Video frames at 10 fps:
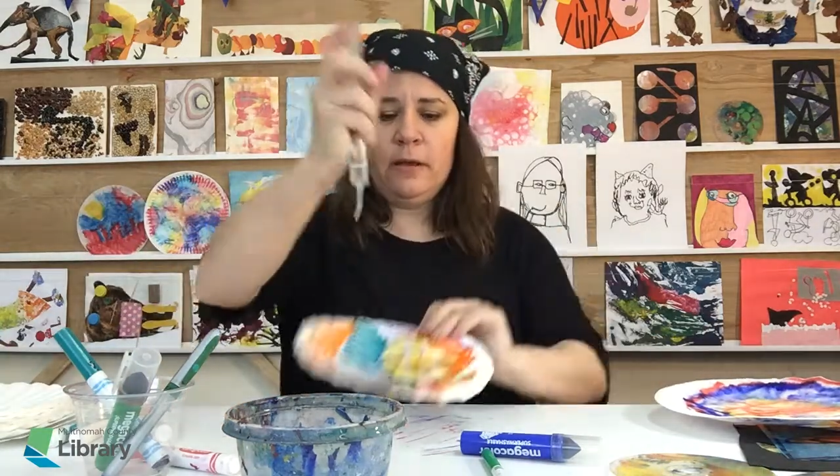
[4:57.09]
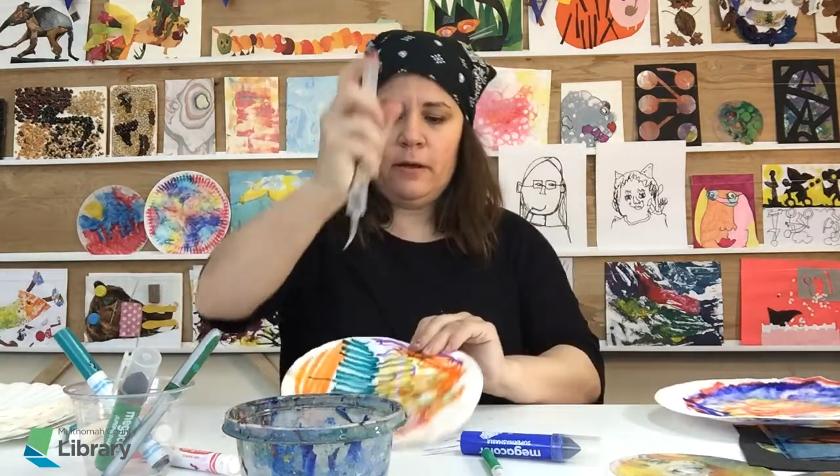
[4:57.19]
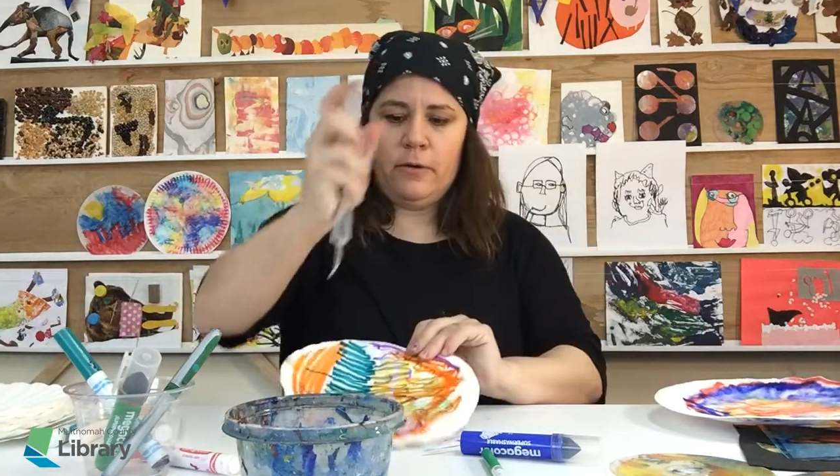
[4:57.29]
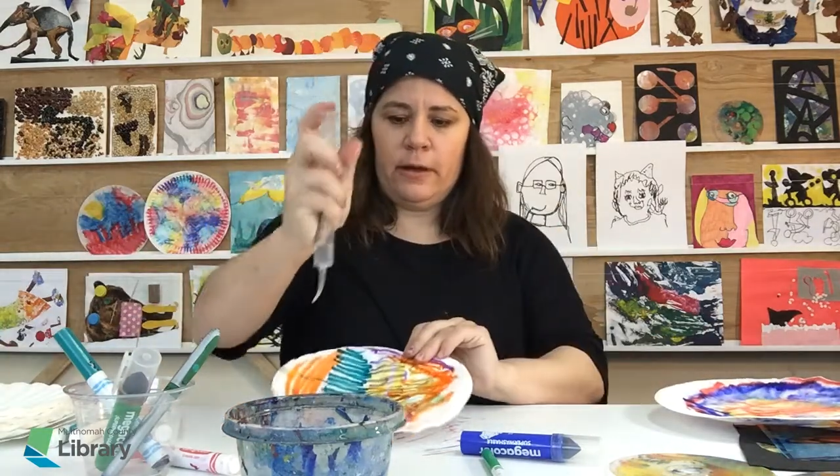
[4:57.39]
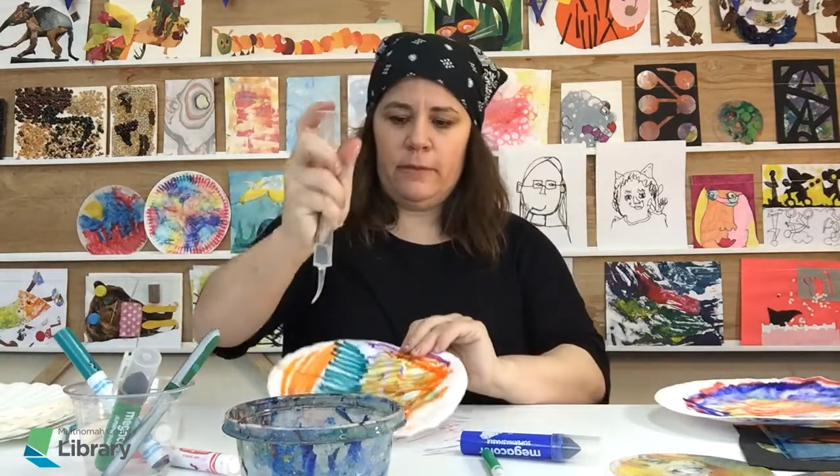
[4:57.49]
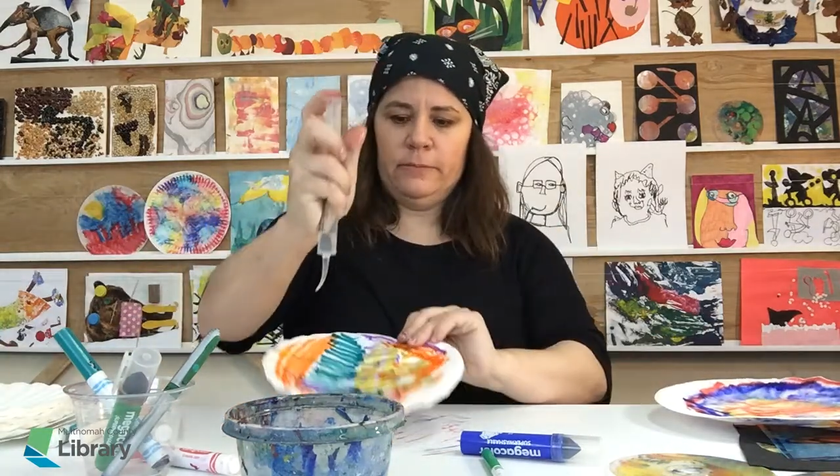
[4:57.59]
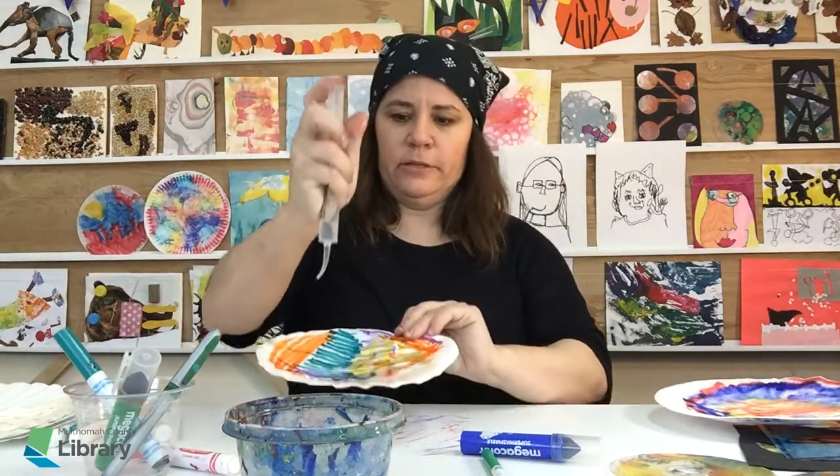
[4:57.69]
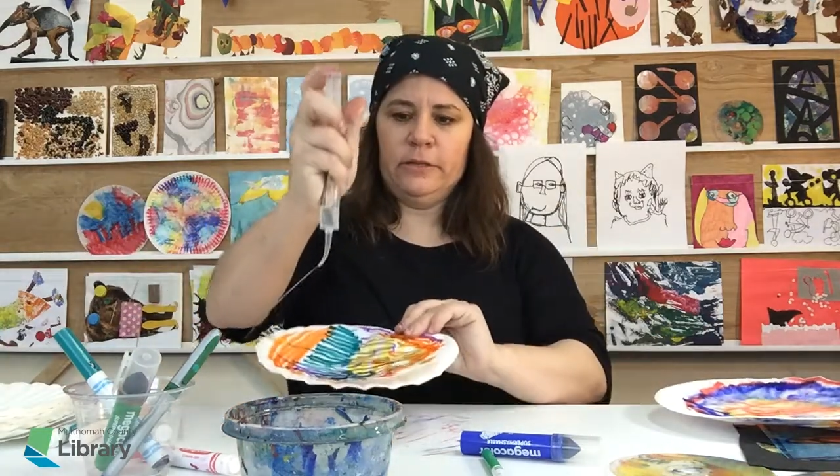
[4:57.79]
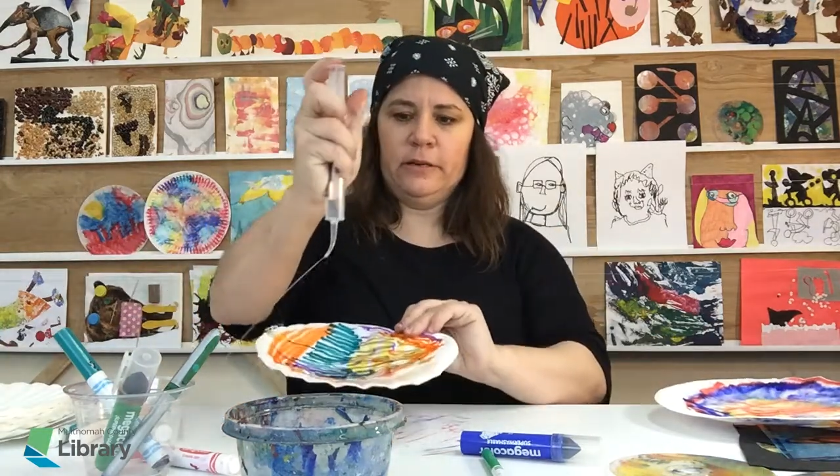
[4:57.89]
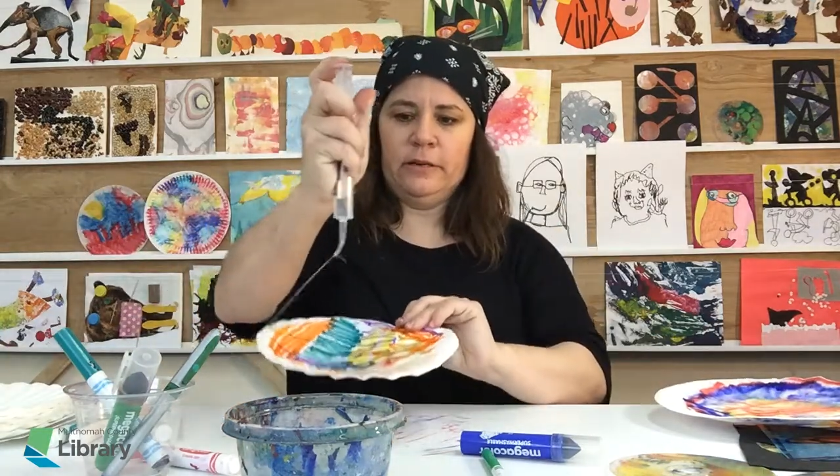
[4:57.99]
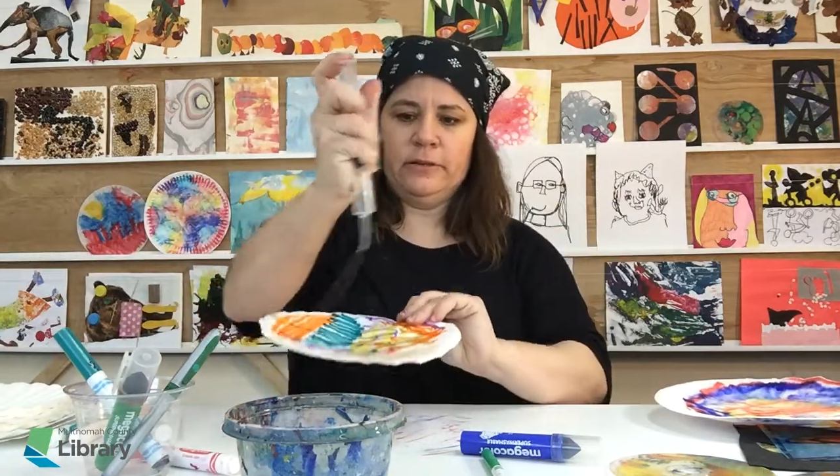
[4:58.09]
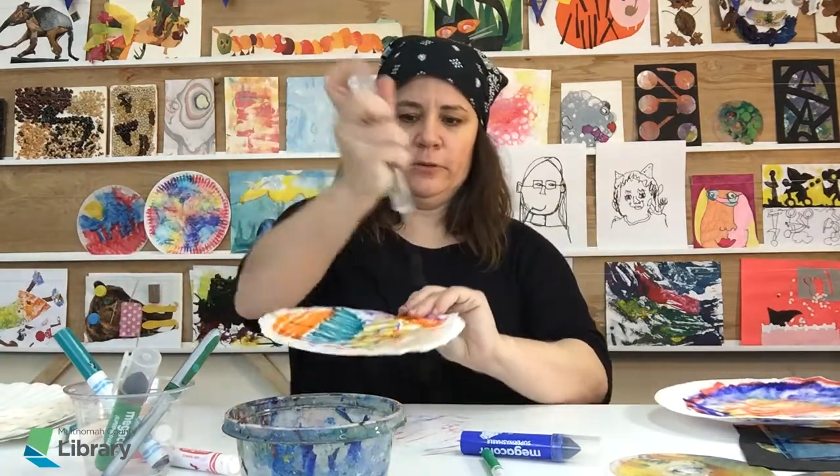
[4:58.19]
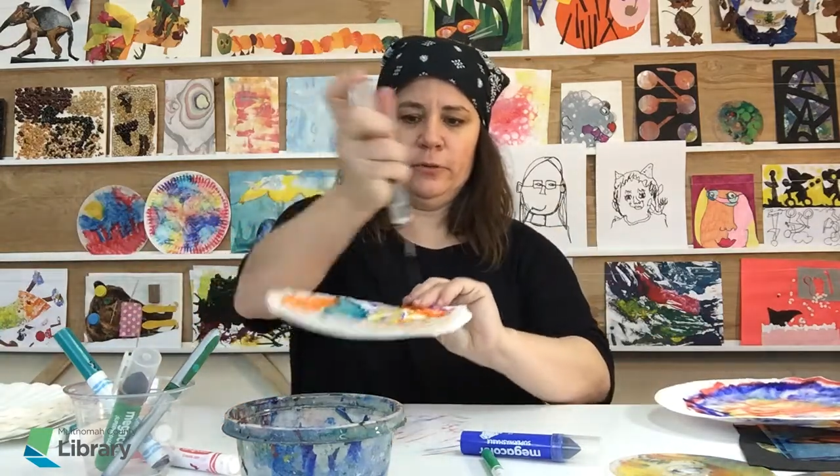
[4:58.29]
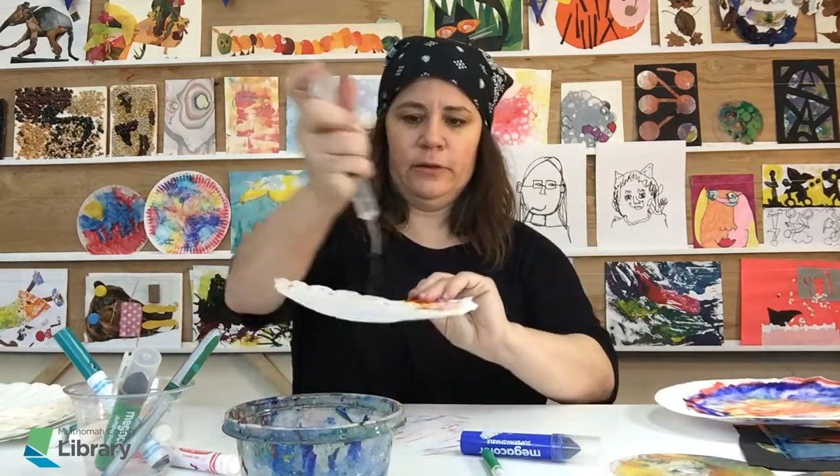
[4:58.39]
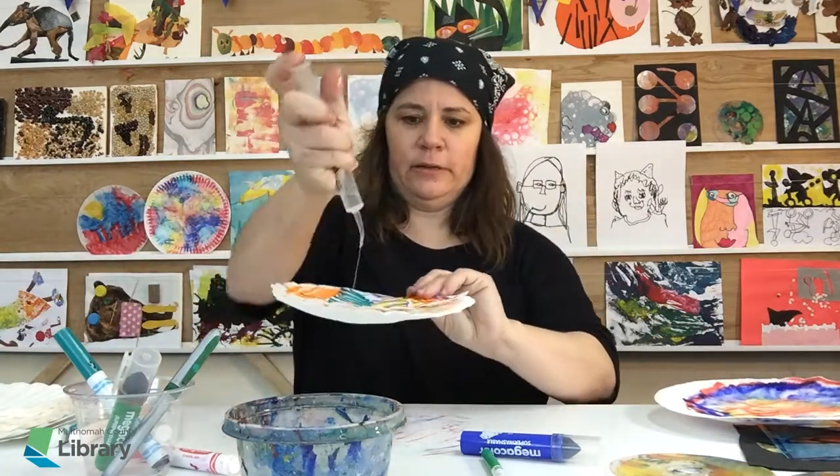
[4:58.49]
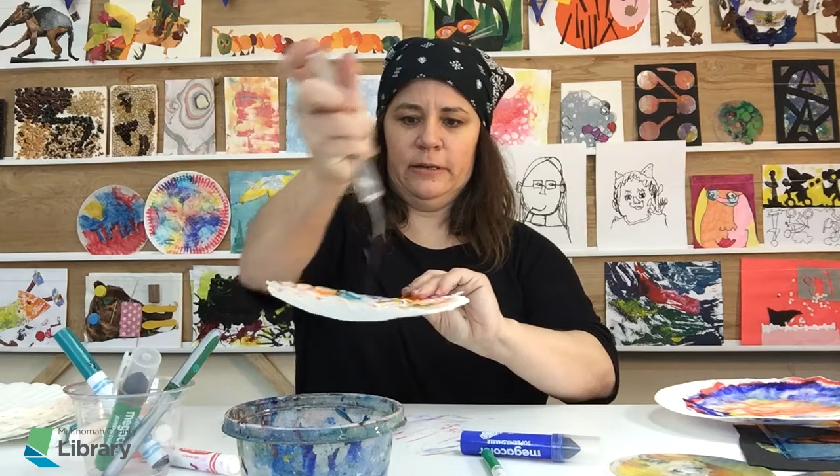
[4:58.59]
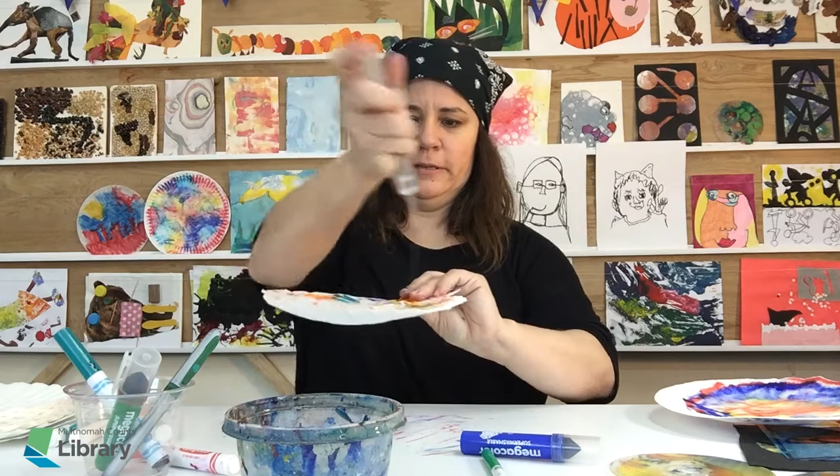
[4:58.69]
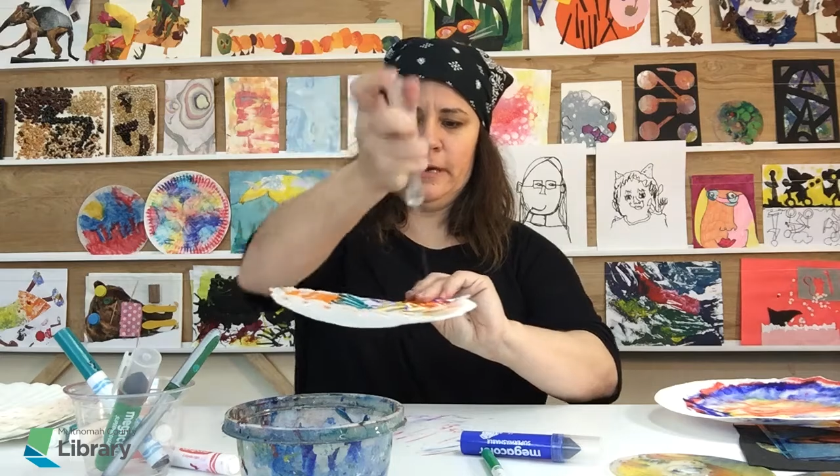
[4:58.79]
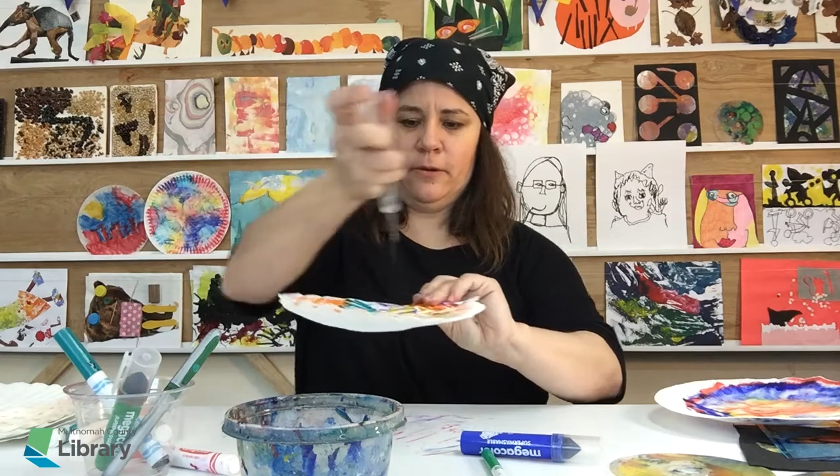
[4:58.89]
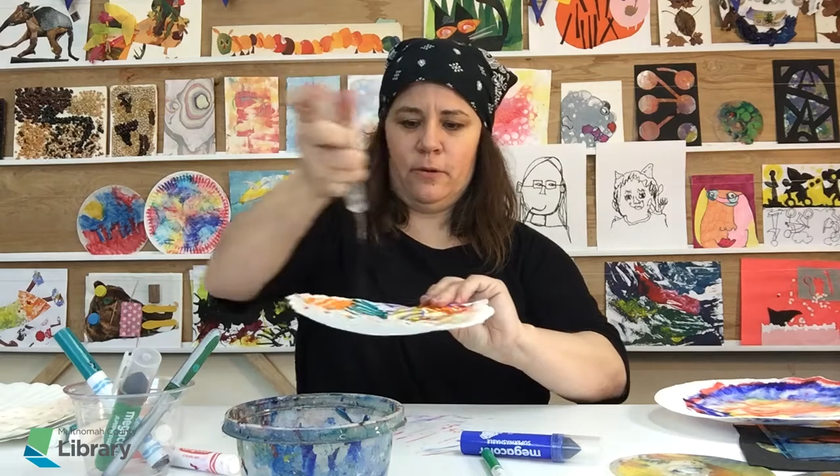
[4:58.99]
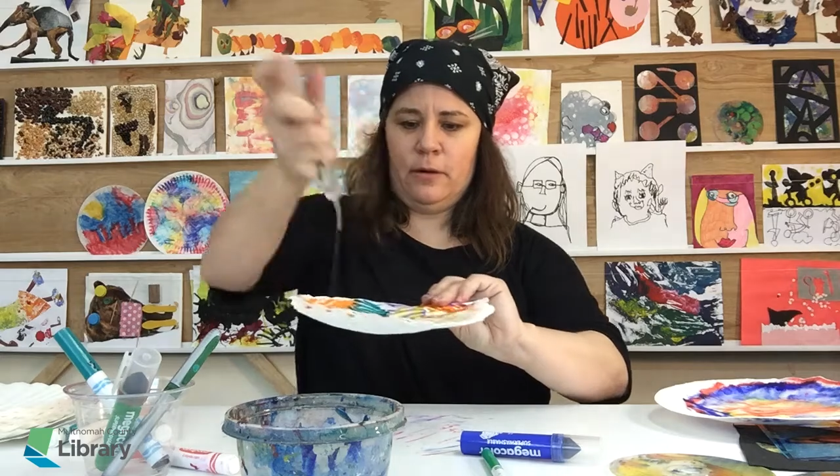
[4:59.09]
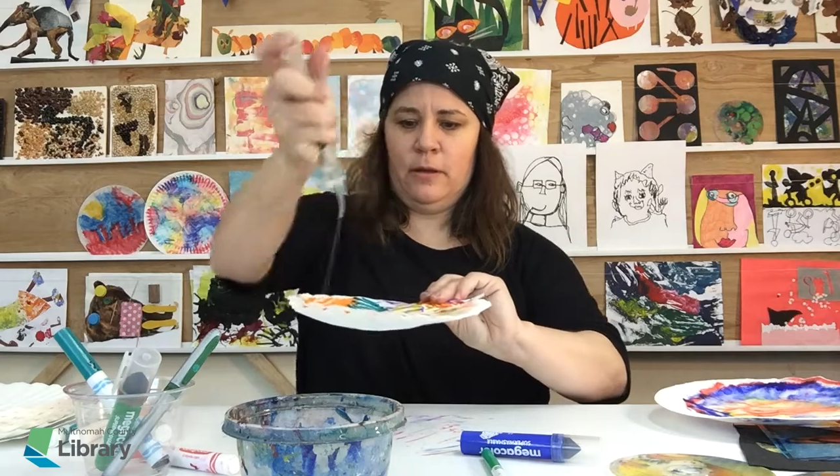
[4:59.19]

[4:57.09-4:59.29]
Okay, just gonna squirt this out.